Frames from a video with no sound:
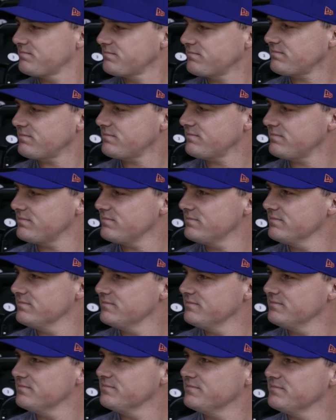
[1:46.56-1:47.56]

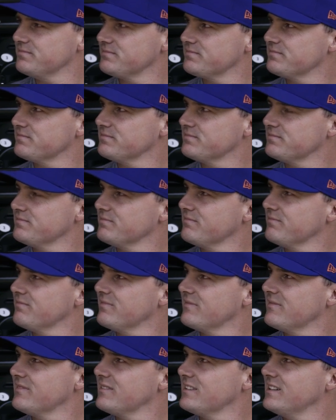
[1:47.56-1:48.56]

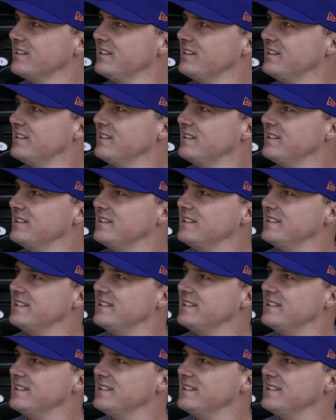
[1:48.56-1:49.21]
This person isn't speaking.